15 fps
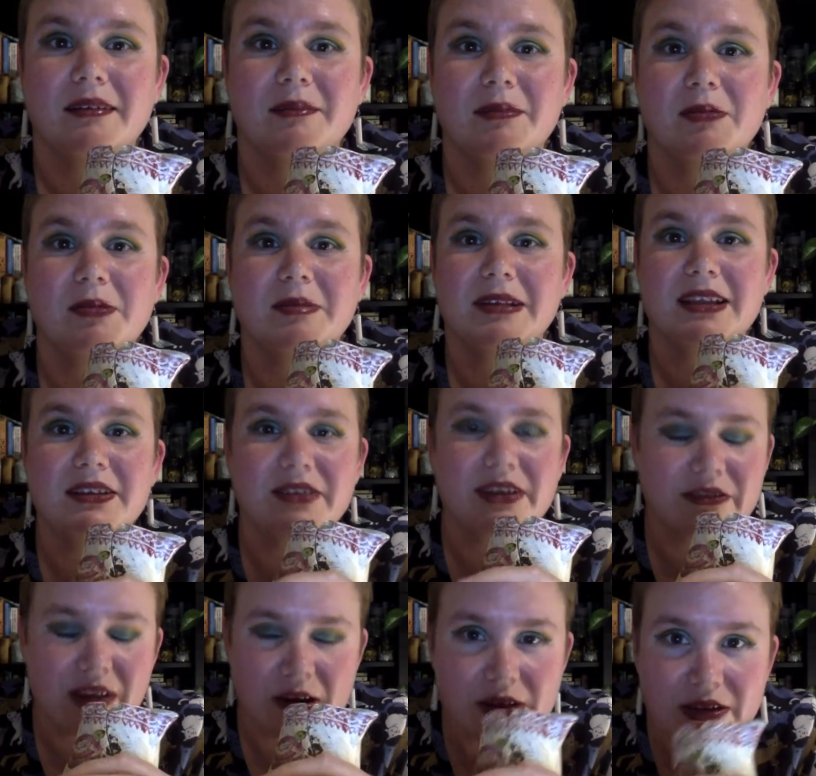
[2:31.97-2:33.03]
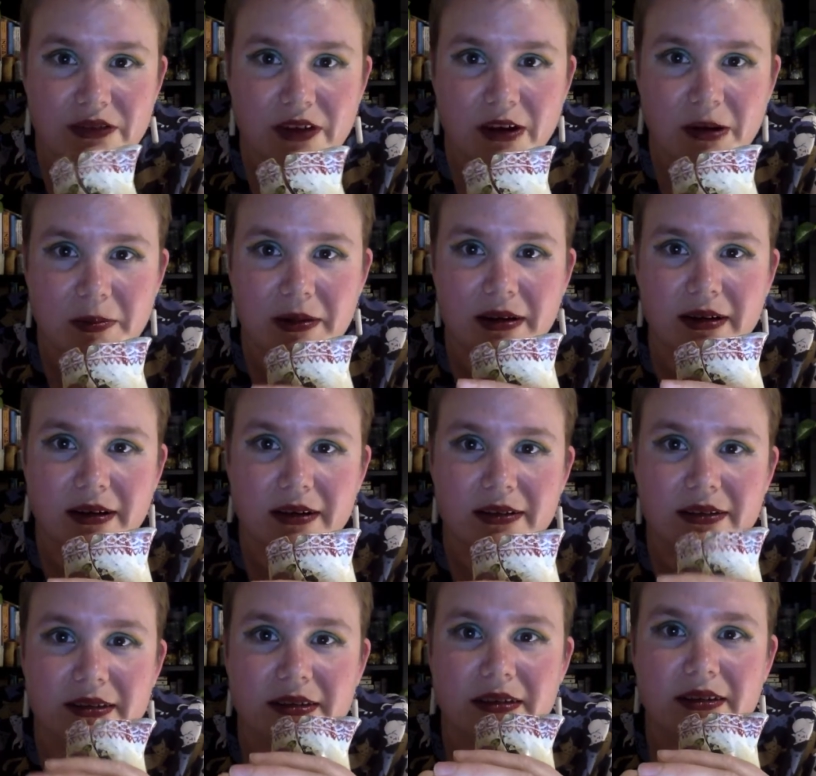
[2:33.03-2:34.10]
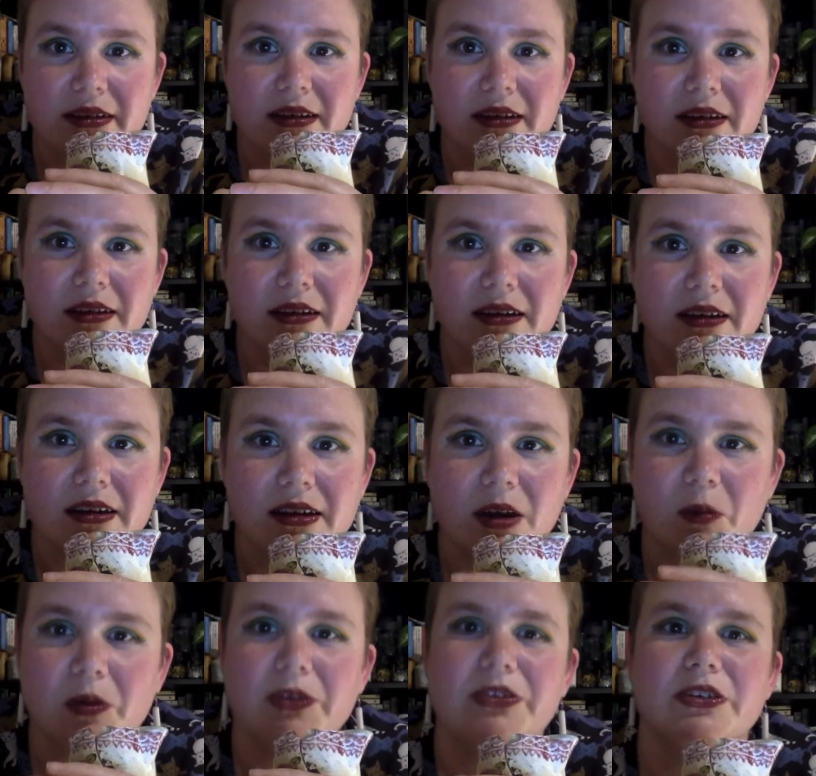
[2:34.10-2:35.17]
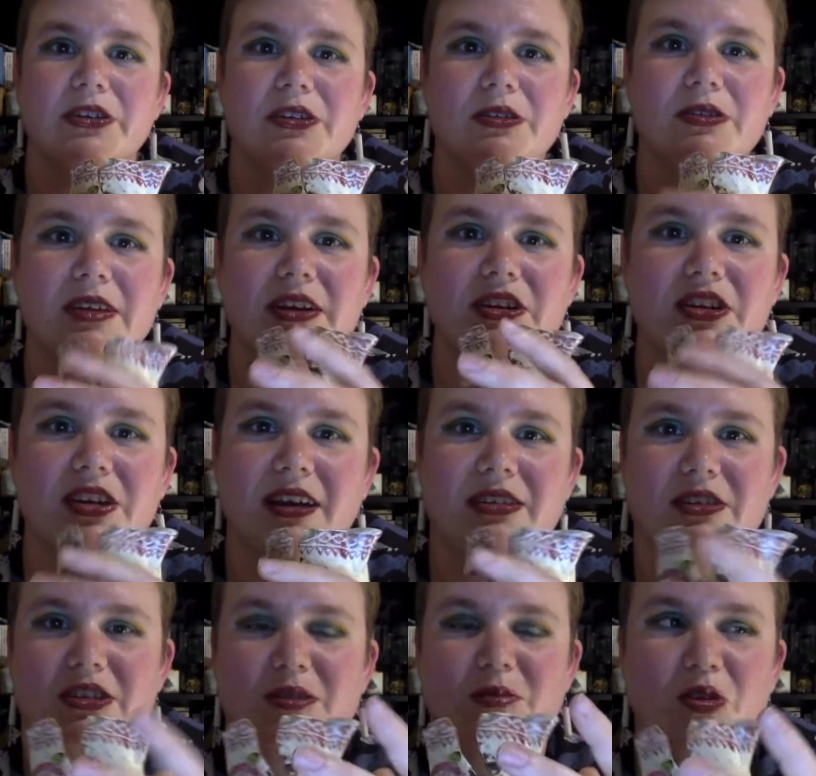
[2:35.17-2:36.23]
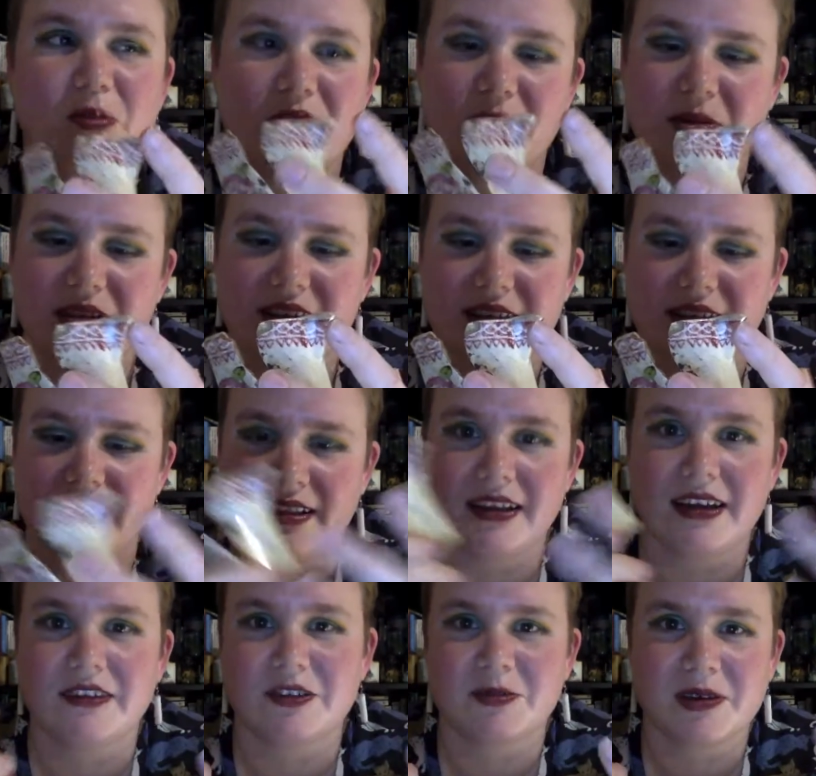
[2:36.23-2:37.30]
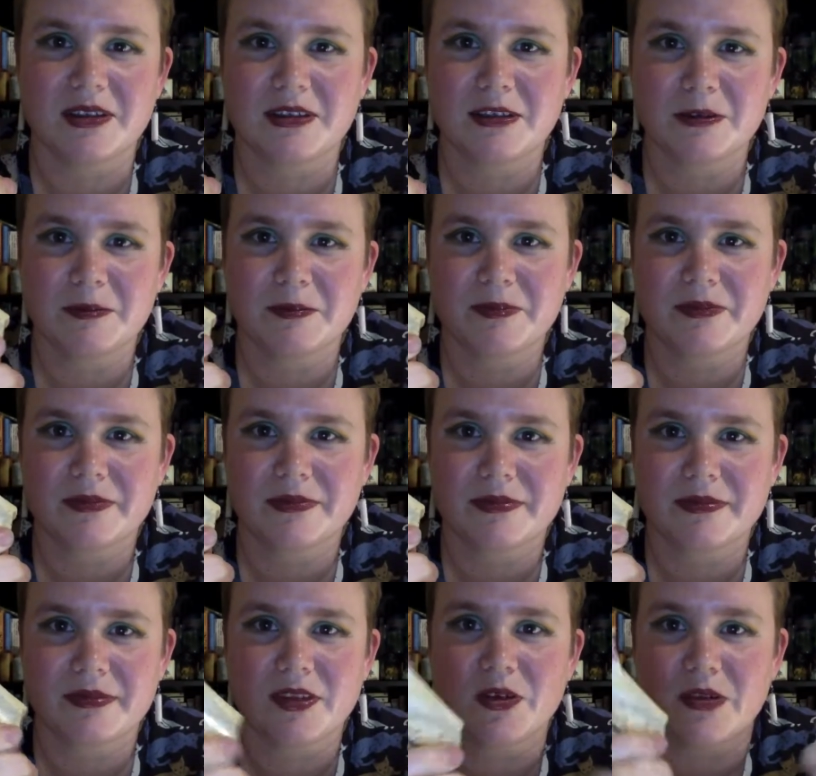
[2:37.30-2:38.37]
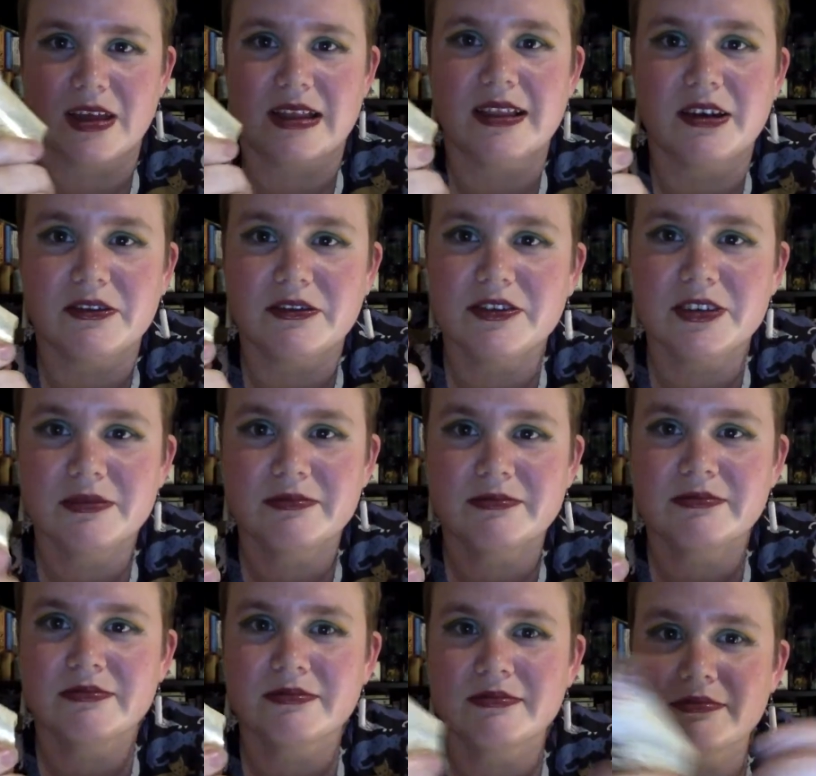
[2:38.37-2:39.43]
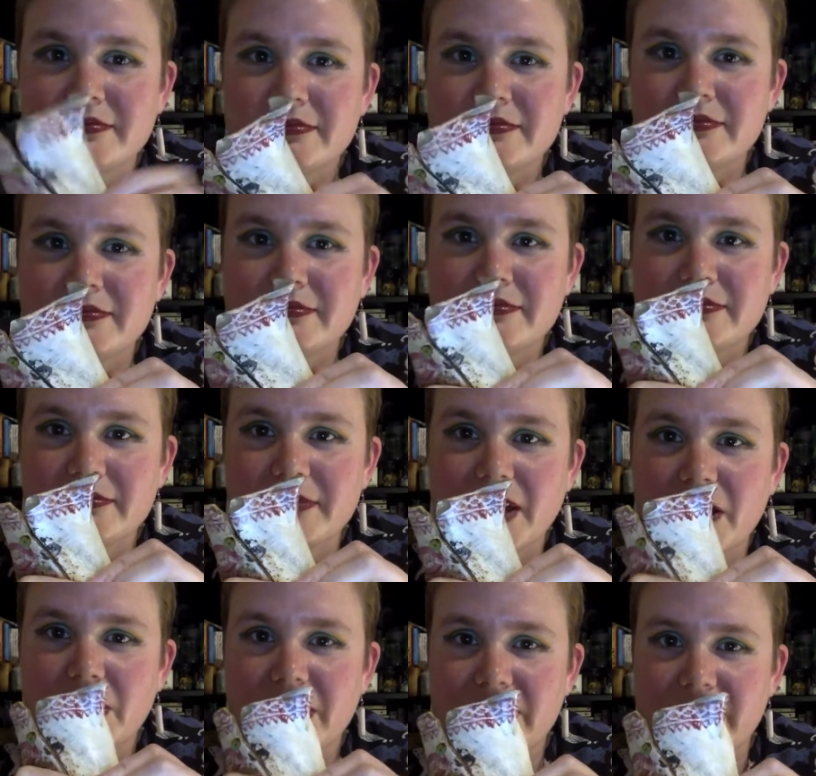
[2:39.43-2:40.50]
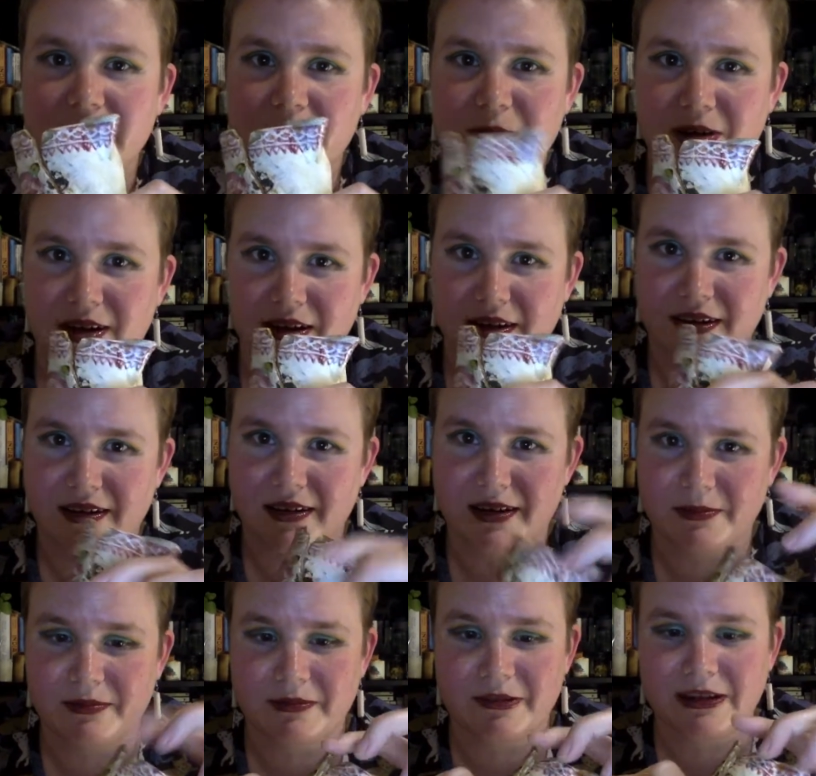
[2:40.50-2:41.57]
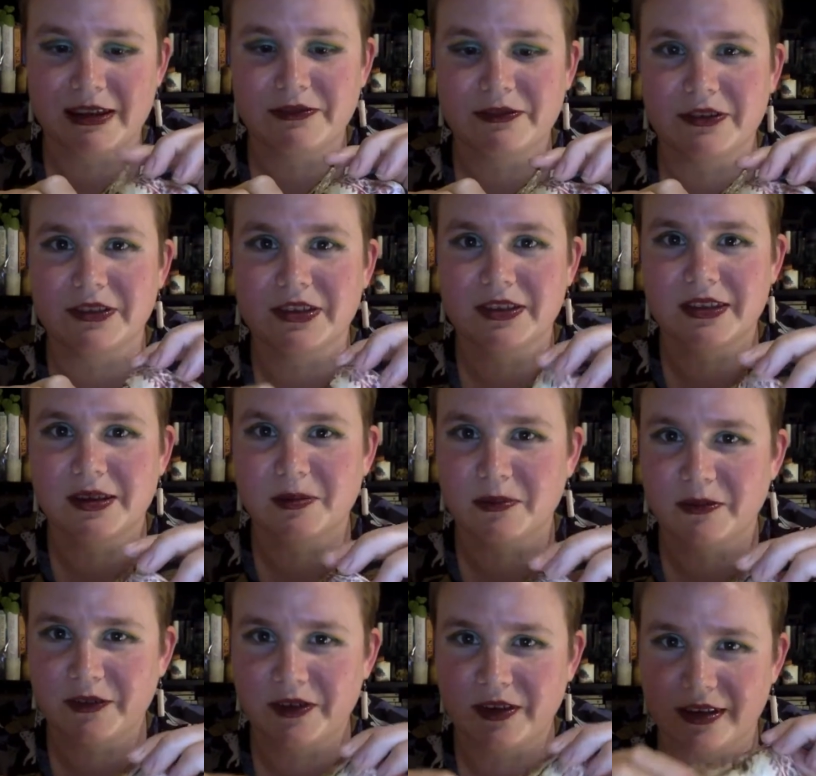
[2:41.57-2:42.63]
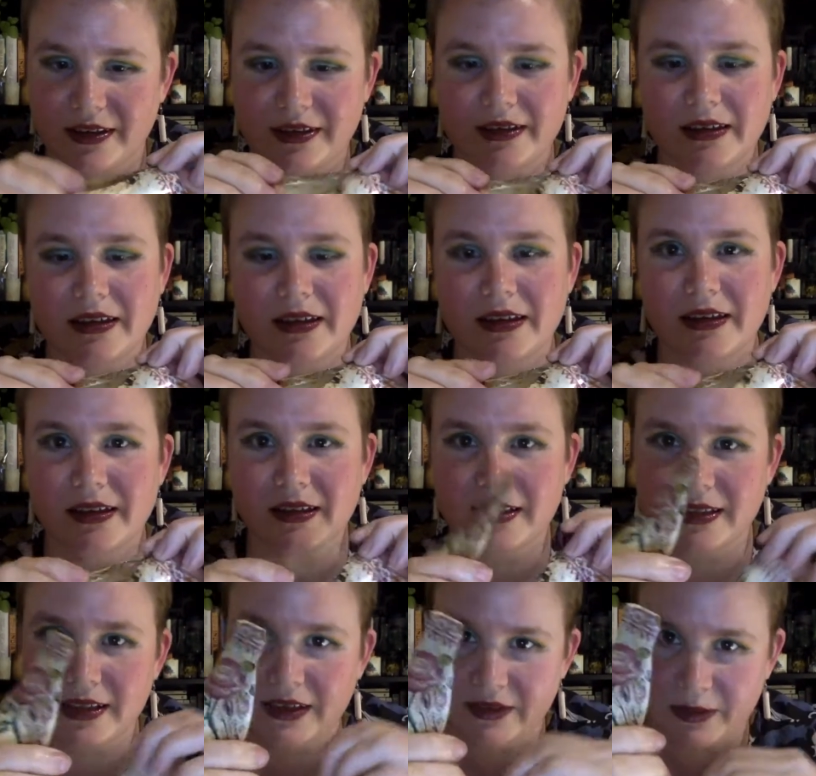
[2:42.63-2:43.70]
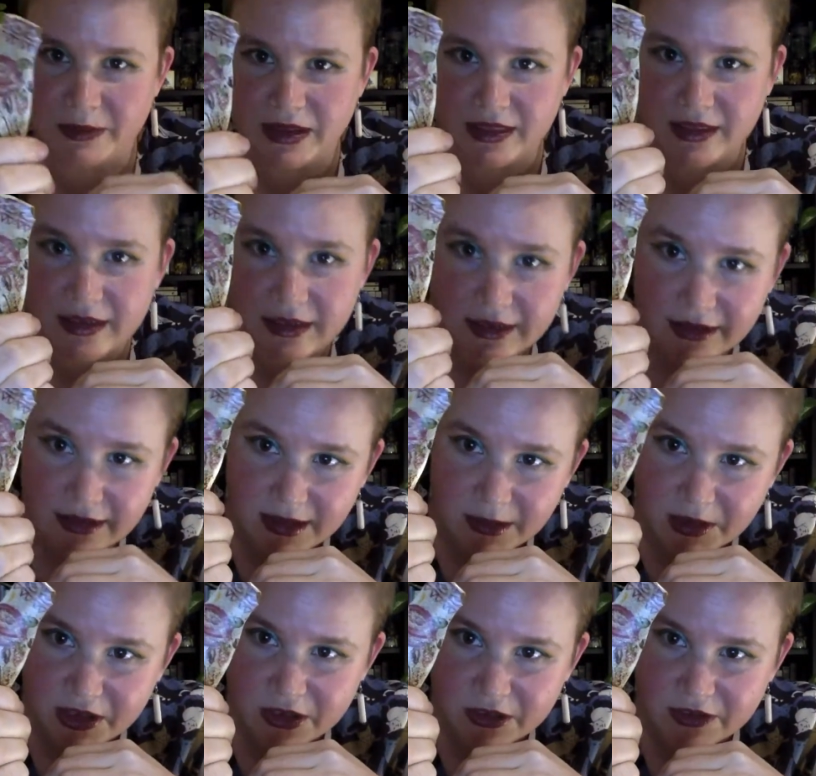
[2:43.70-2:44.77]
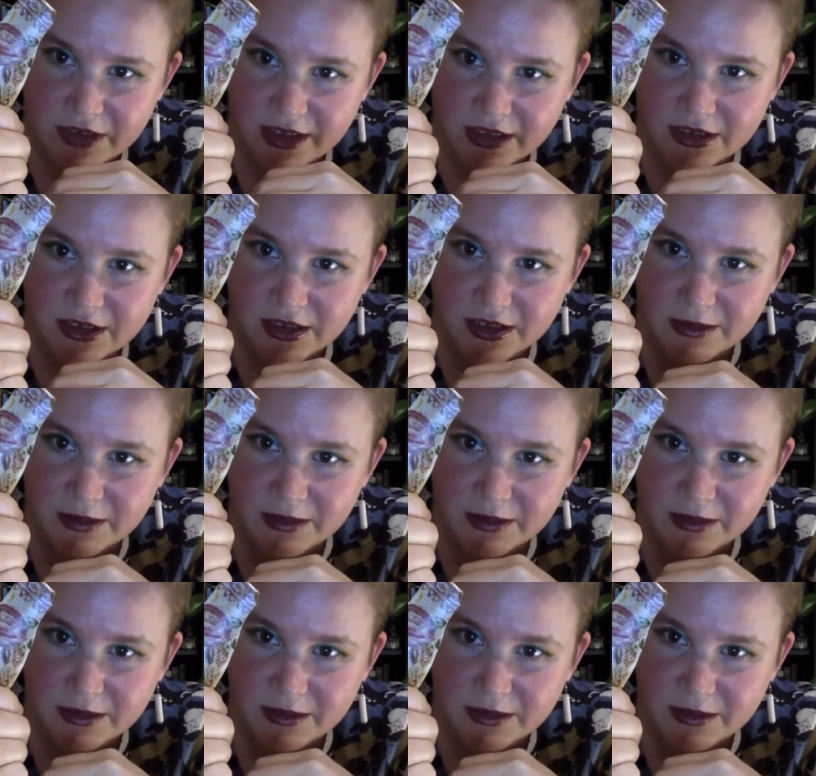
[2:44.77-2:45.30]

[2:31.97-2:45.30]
probably living very far apart. I wonder who they shared the small moments in their lives with, who they loved. Whoever they were, I'm grateful to them for leaving me this image of nature.